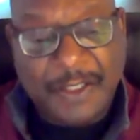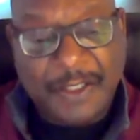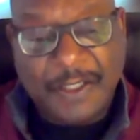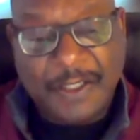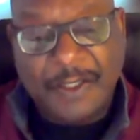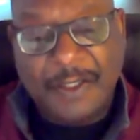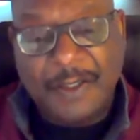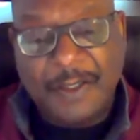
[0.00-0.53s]

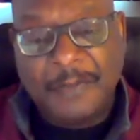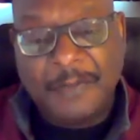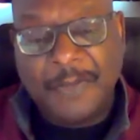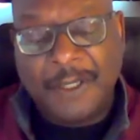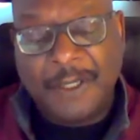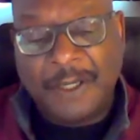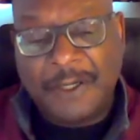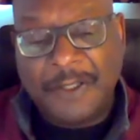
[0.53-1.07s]

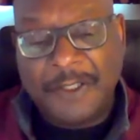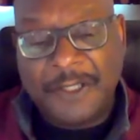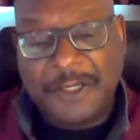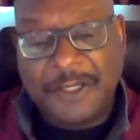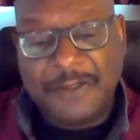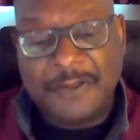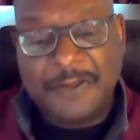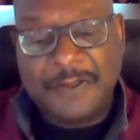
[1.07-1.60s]
our
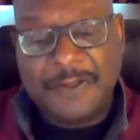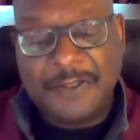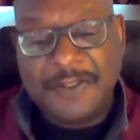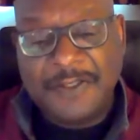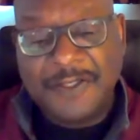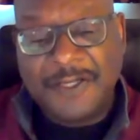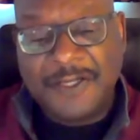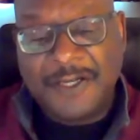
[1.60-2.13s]
young
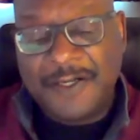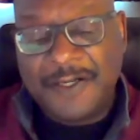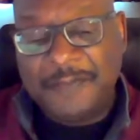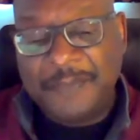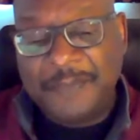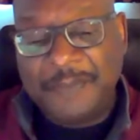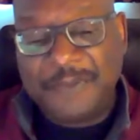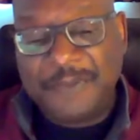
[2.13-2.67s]

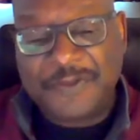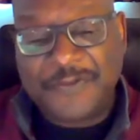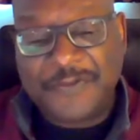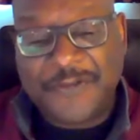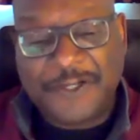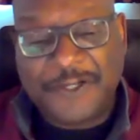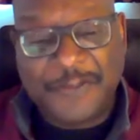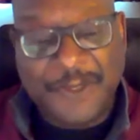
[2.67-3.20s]
members of
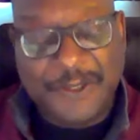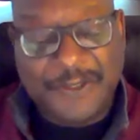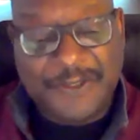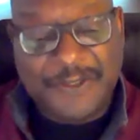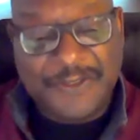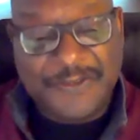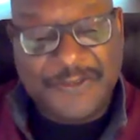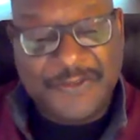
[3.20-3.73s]
our
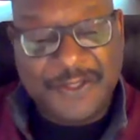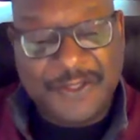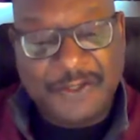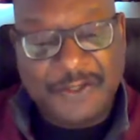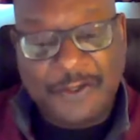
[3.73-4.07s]
communities